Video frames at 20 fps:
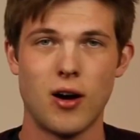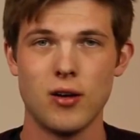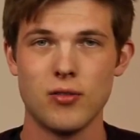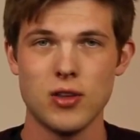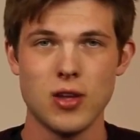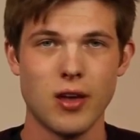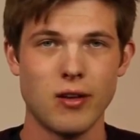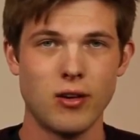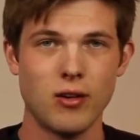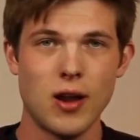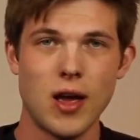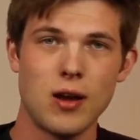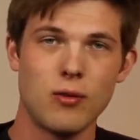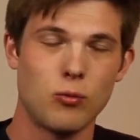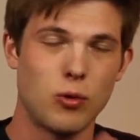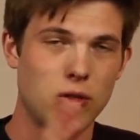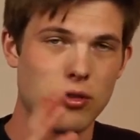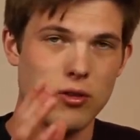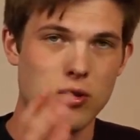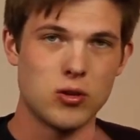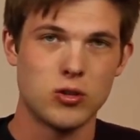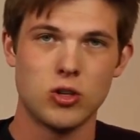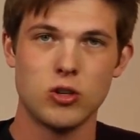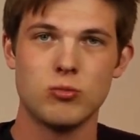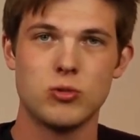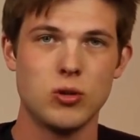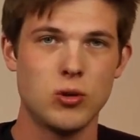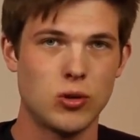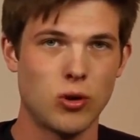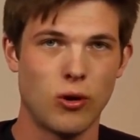on the internet with
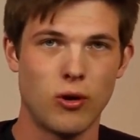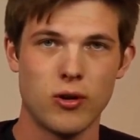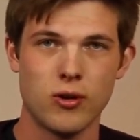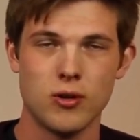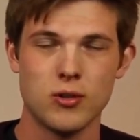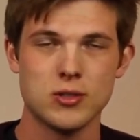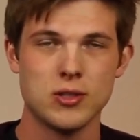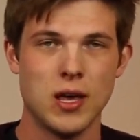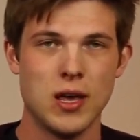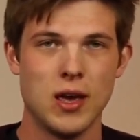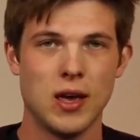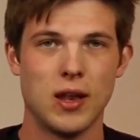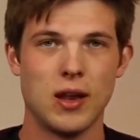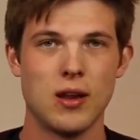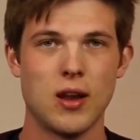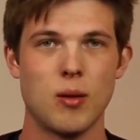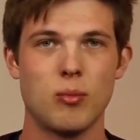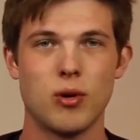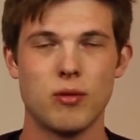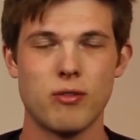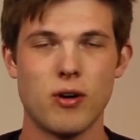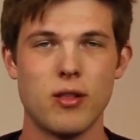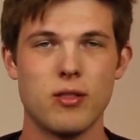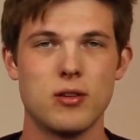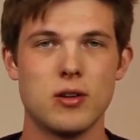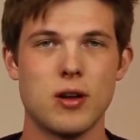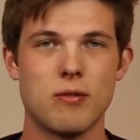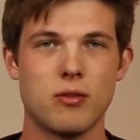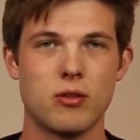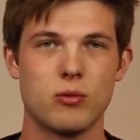YouTube tutorials and a number of
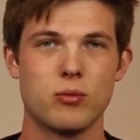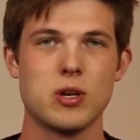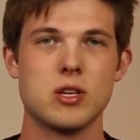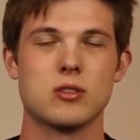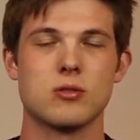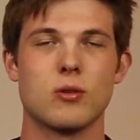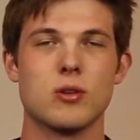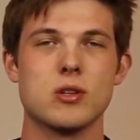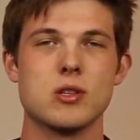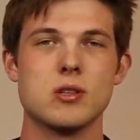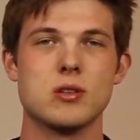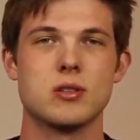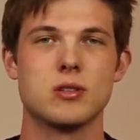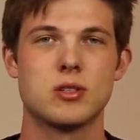other different resources.